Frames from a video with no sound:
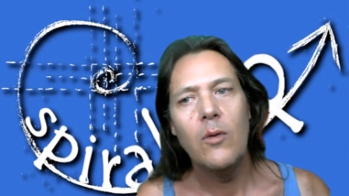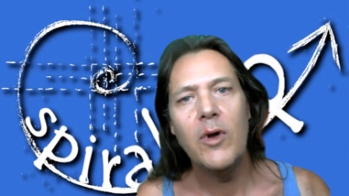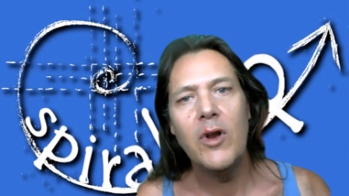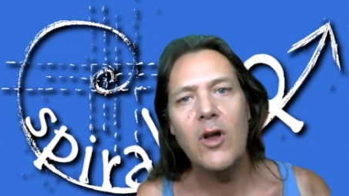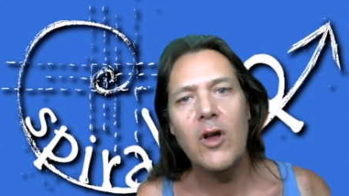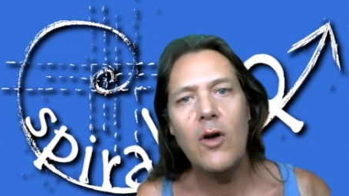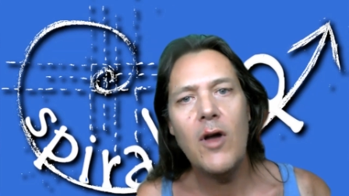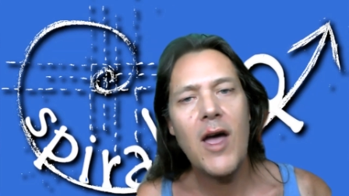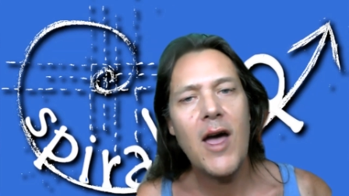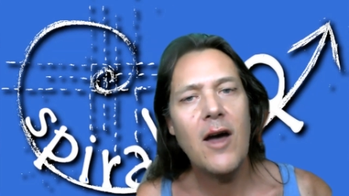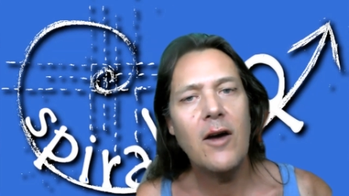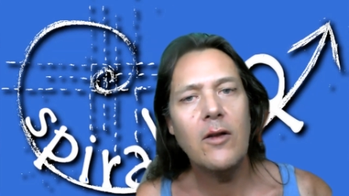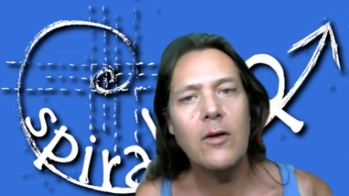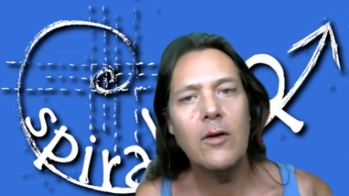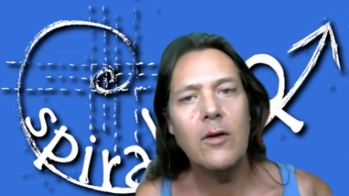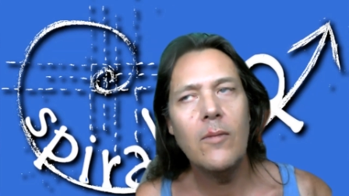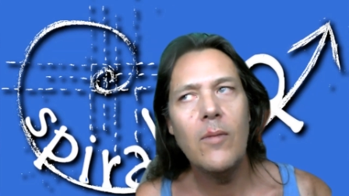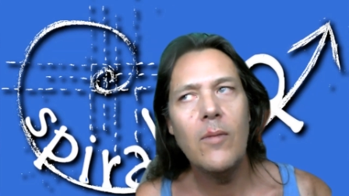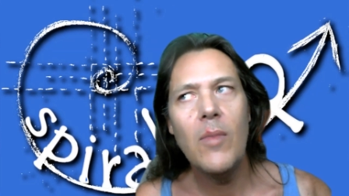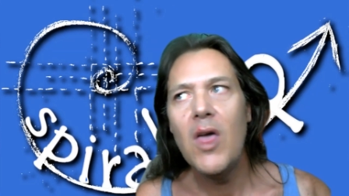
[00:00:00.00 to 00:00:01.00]
We know how to,
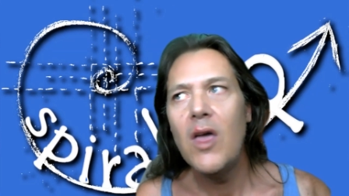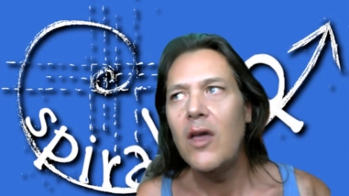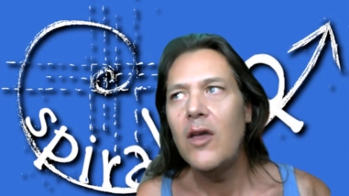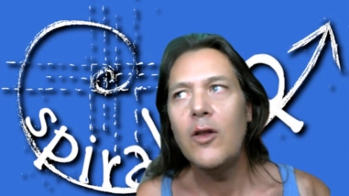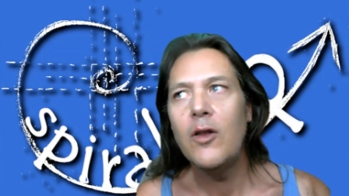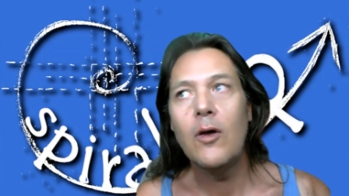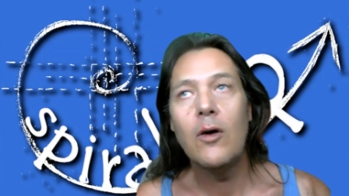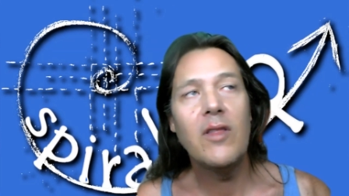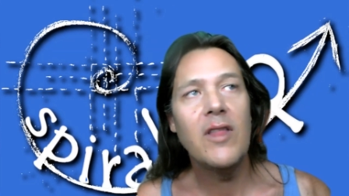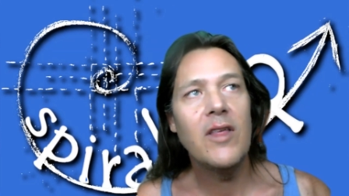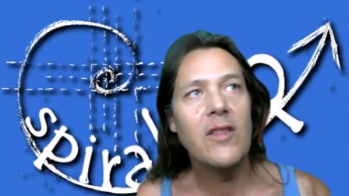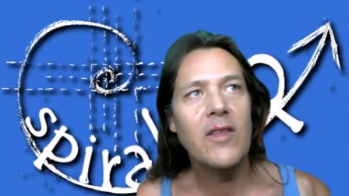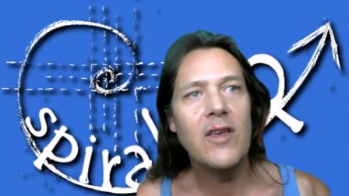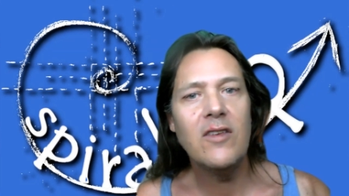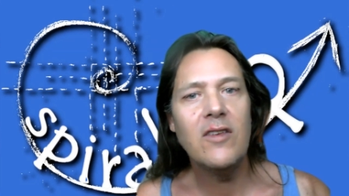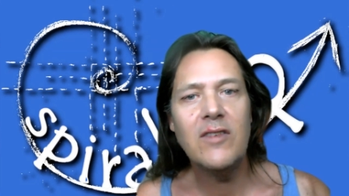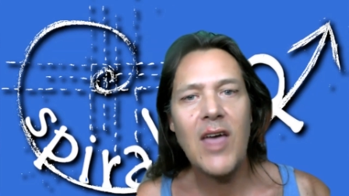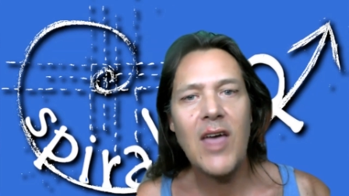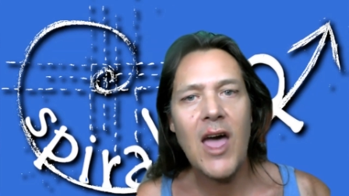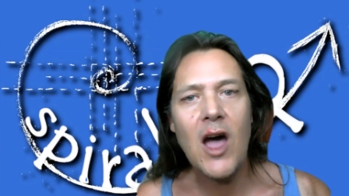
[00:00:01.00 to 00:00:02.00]
you know, that
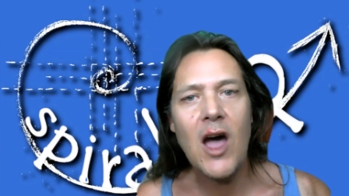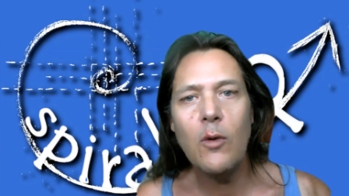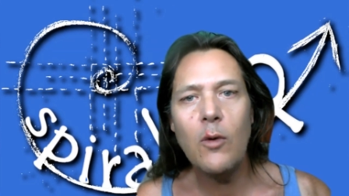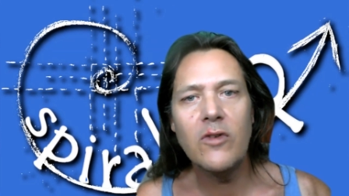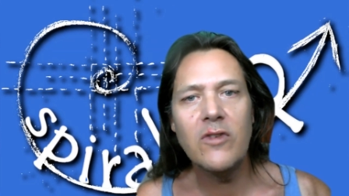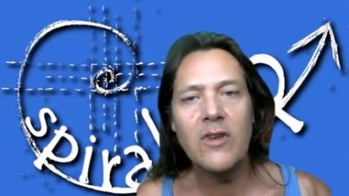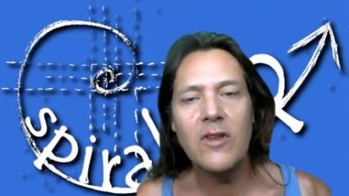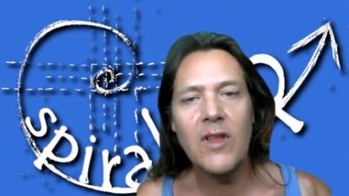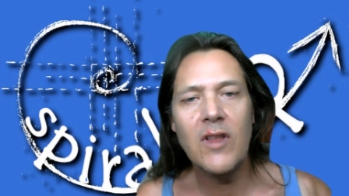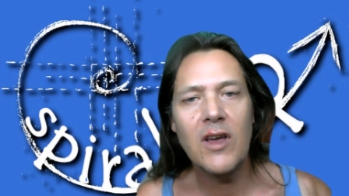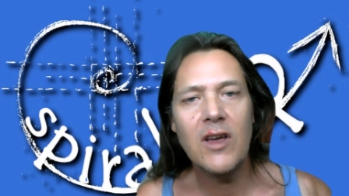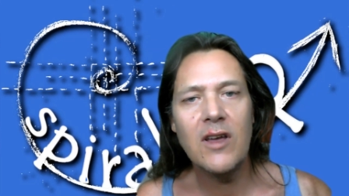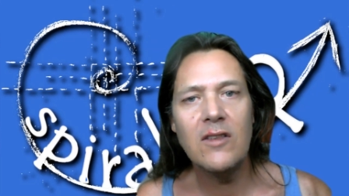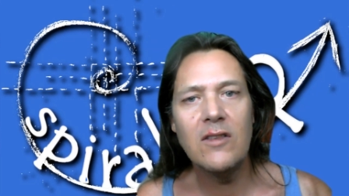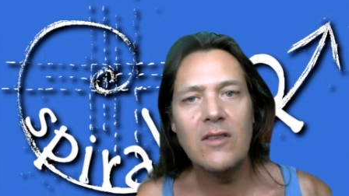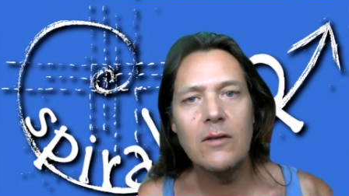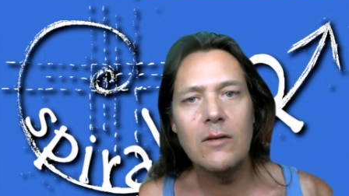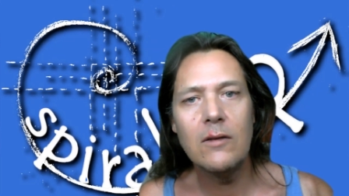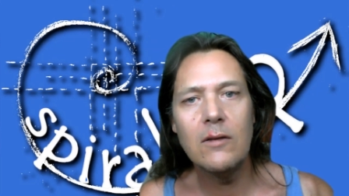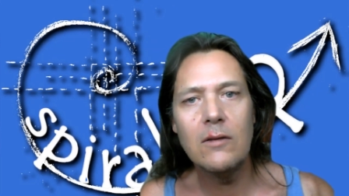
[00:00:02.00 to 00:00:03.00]
there's towers that, that
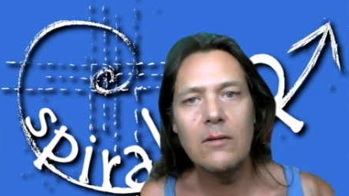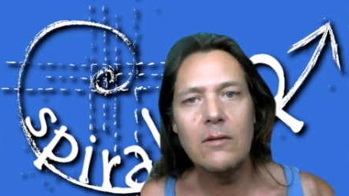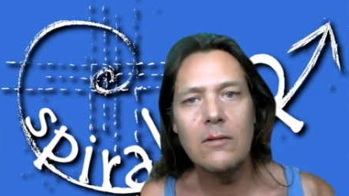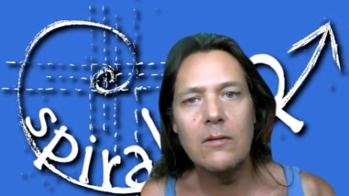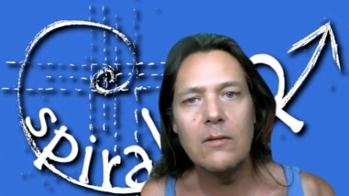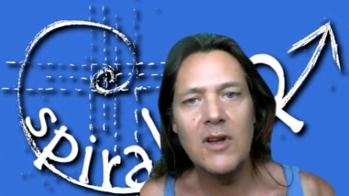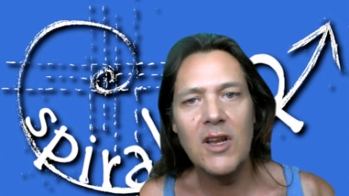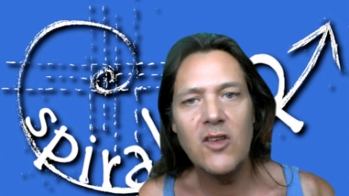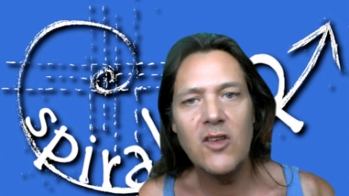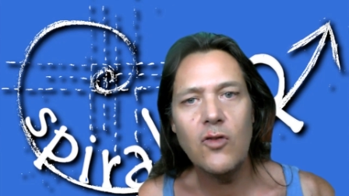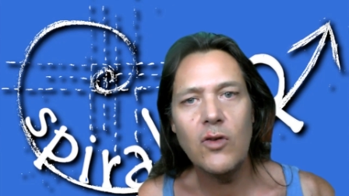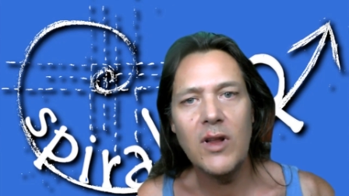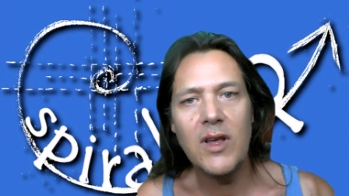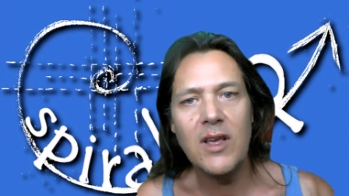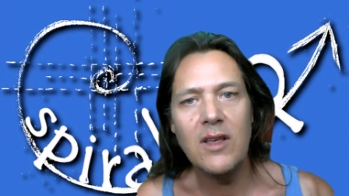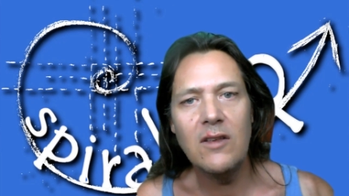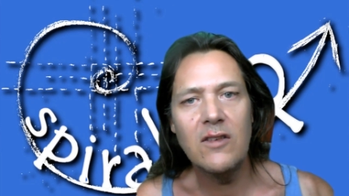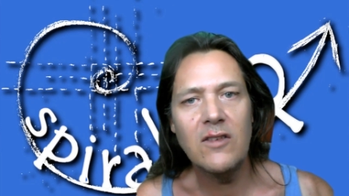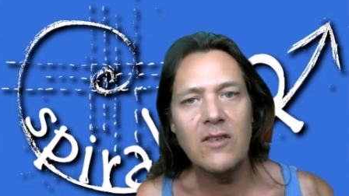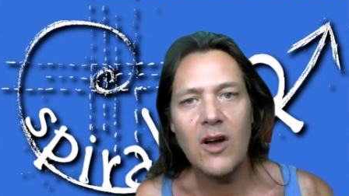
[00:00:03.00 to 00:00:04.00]
can
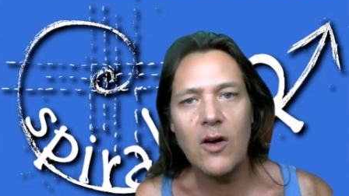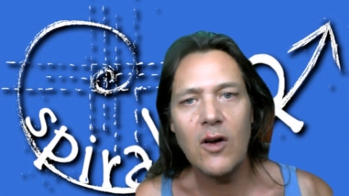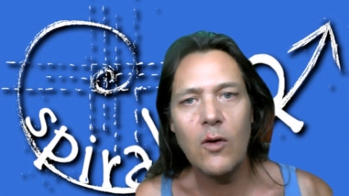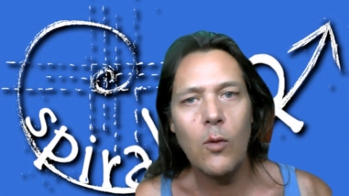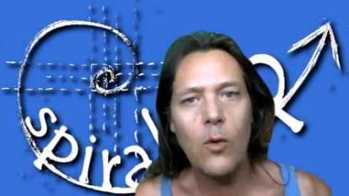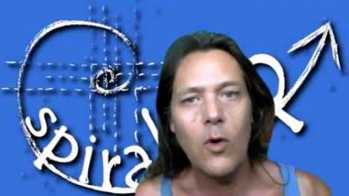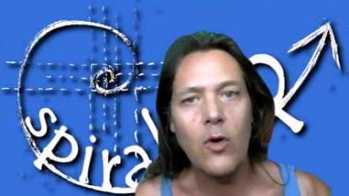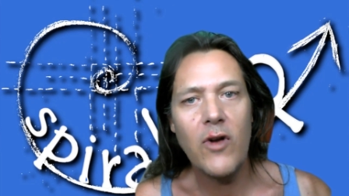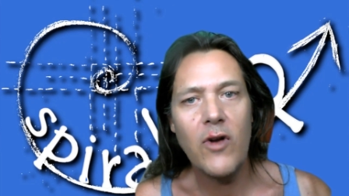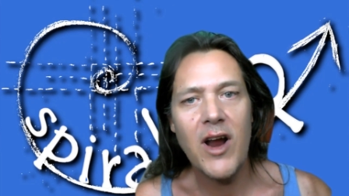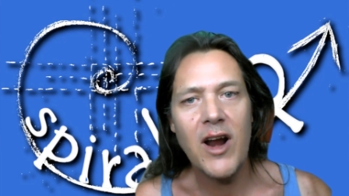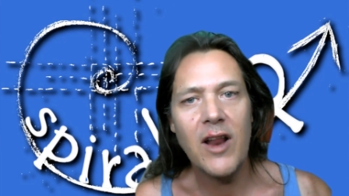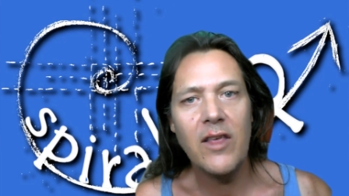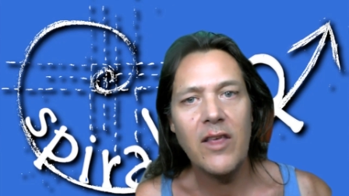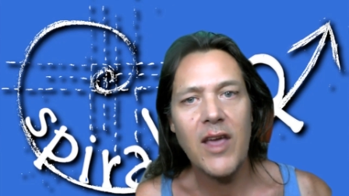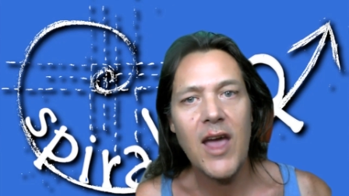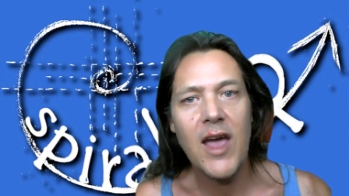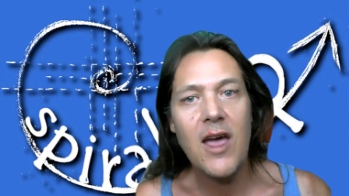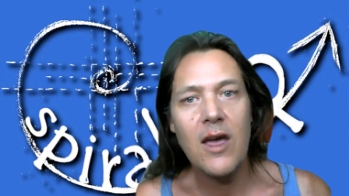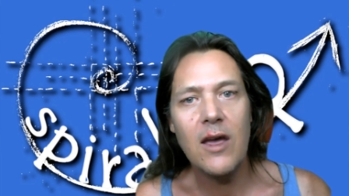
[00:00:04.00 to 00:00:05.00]
literally suck water out of
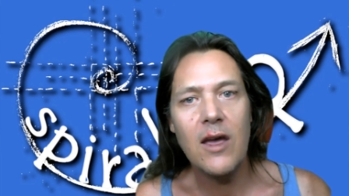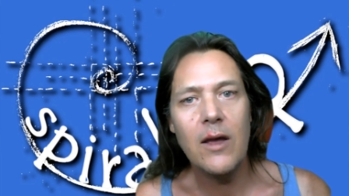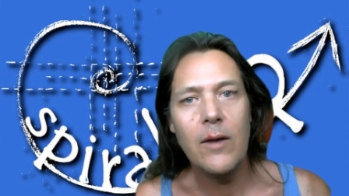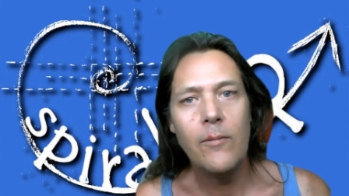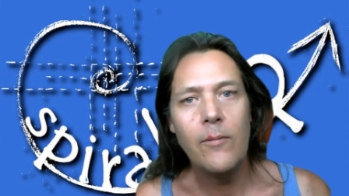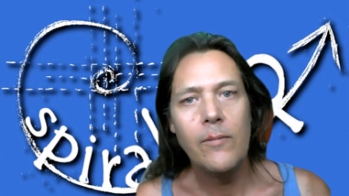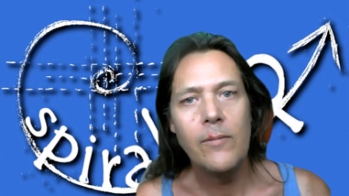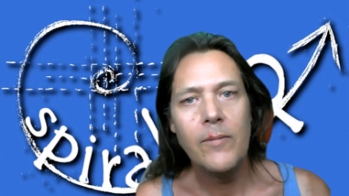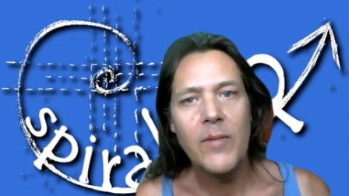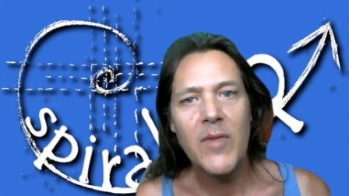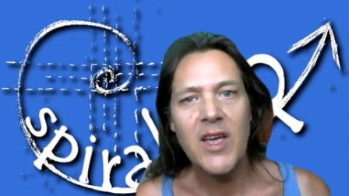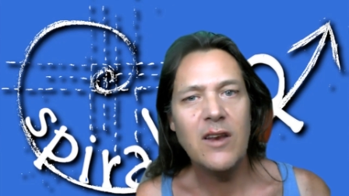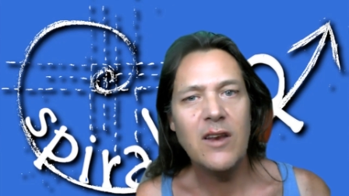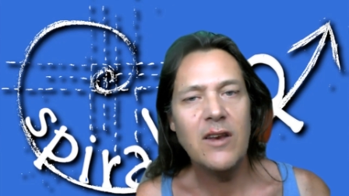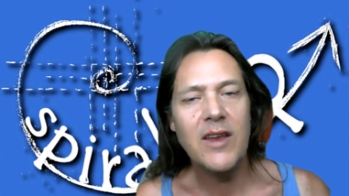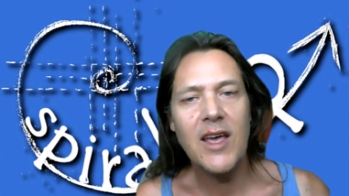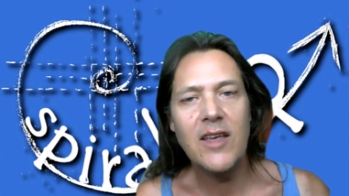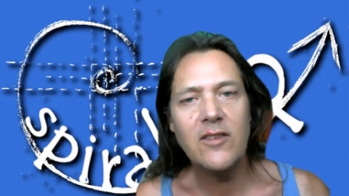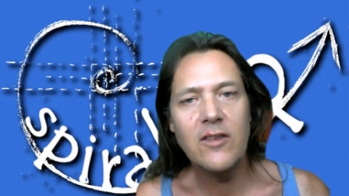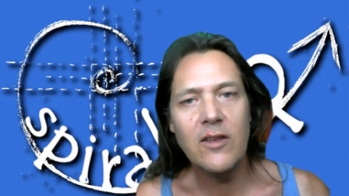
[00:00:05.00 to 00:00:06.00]
the air
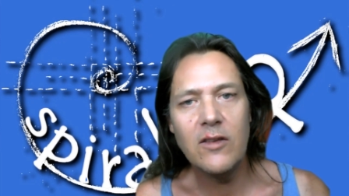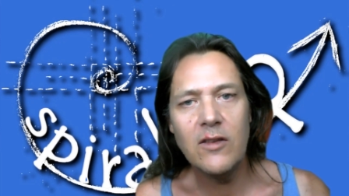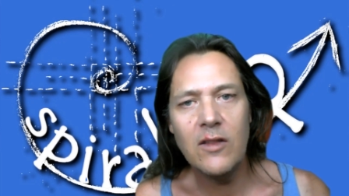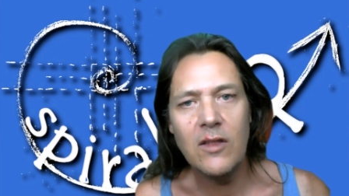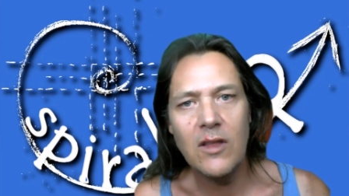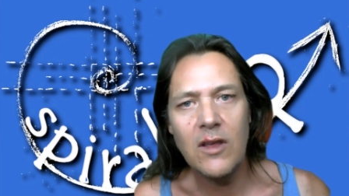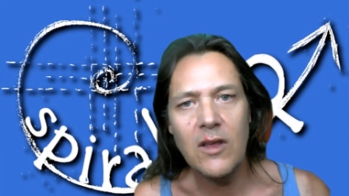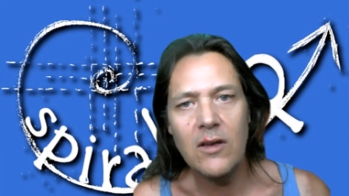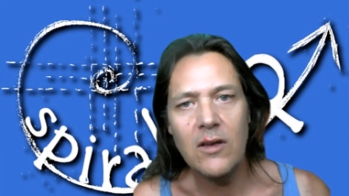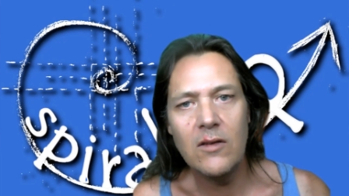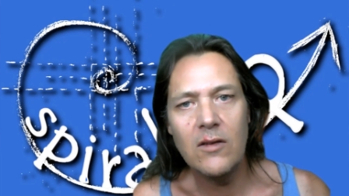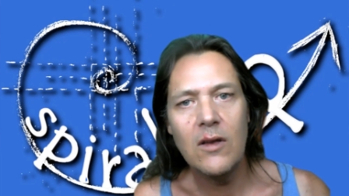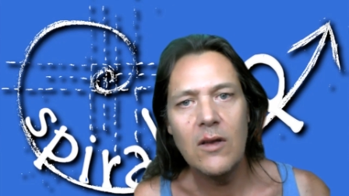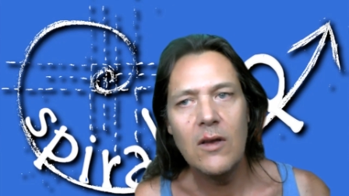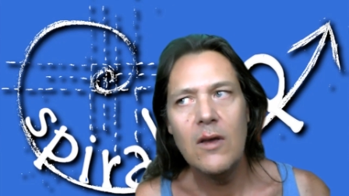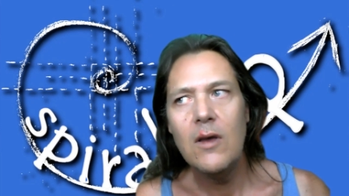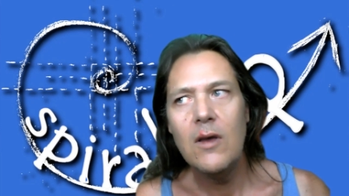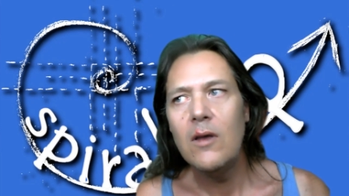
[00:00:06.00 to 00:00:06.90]
in deserts and things.